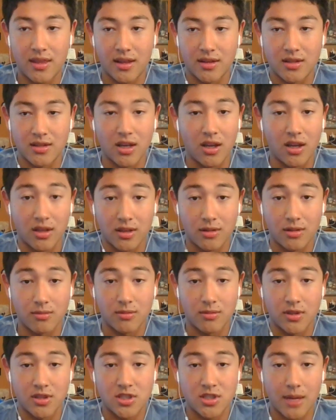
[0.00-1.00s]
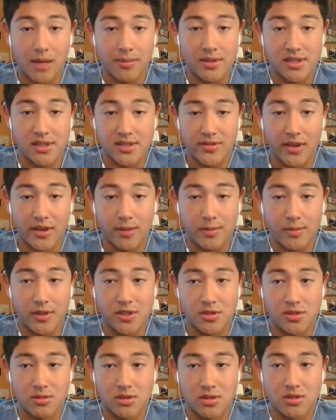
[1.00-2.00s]
and talking with Japanese
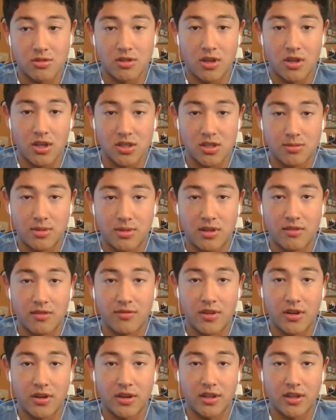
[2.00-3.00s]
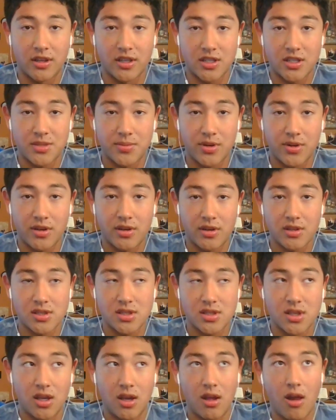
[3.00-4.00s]
families, which would also be a very good
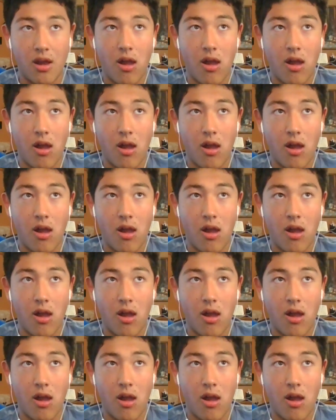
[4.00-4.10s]
experience.